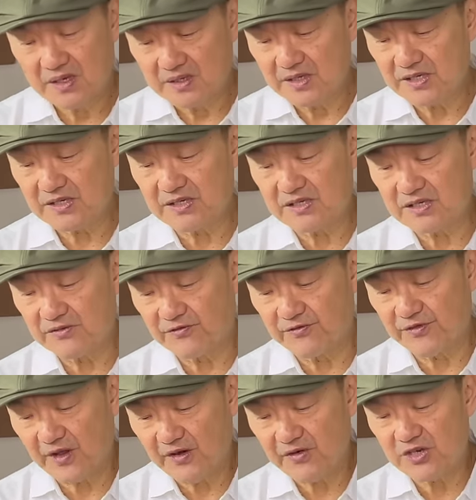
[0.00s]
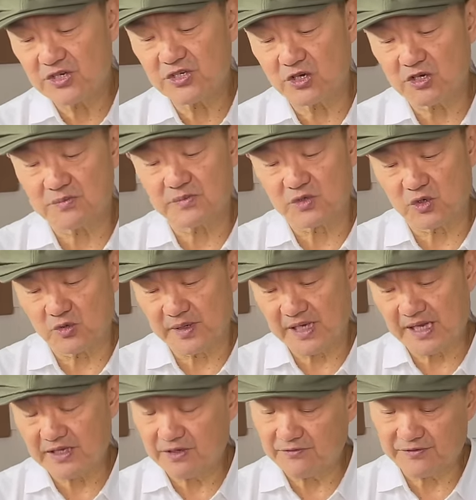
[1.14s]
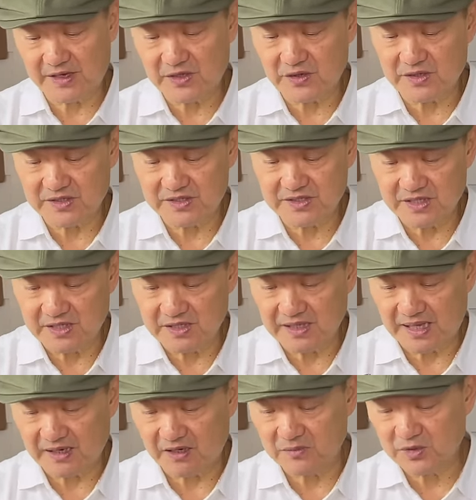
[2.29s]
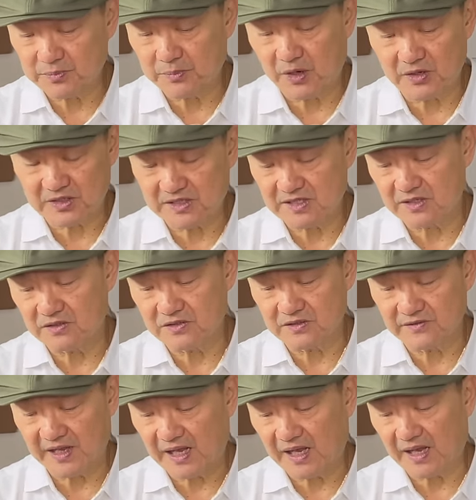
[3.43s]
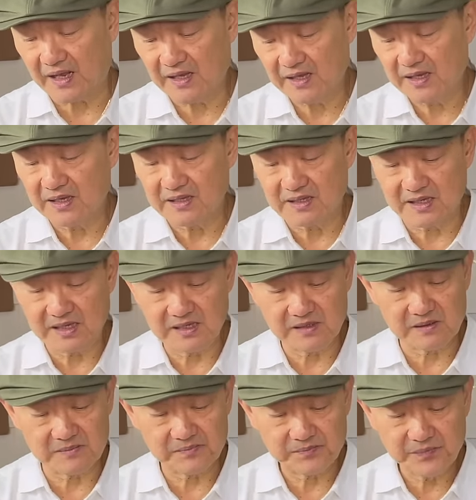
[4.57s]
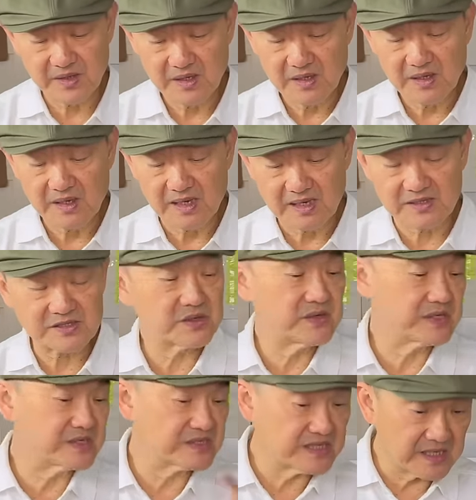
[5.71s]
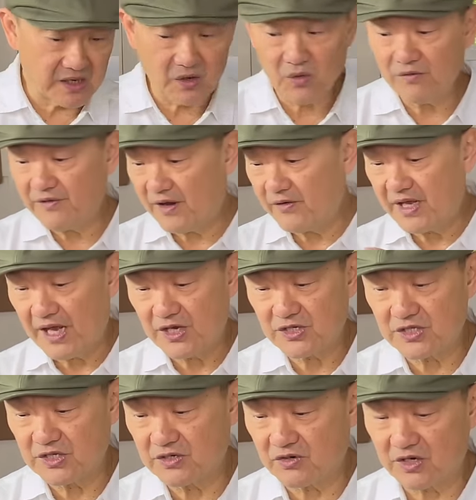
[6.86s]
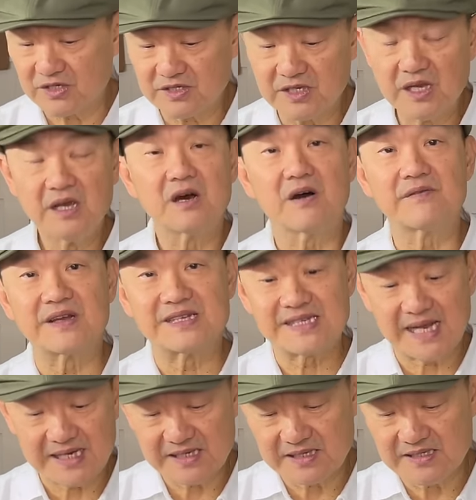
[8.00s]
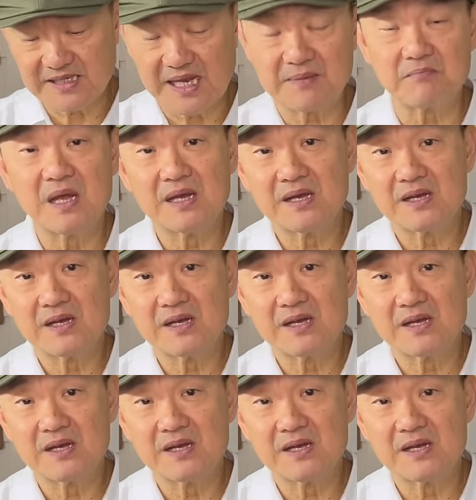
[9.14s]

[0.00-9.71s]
This is very shock absorbing, and in fact you can see like almost pocket cells of air in the heel. So you can see a whole variation across of exactly the same